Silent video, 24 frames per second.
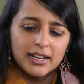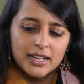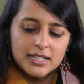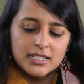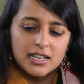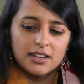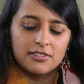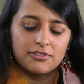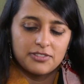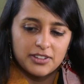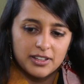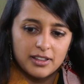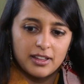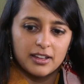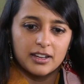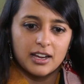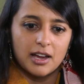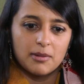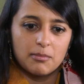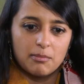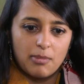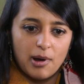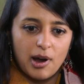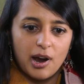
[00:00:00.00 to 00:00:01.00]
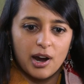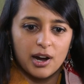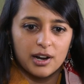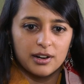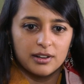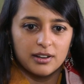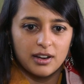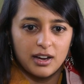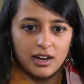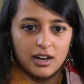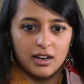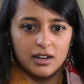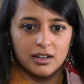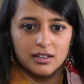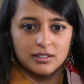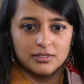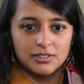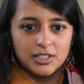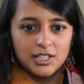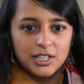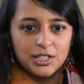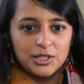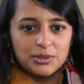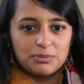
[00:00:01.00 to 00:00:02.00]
I guess I feel like I'm part of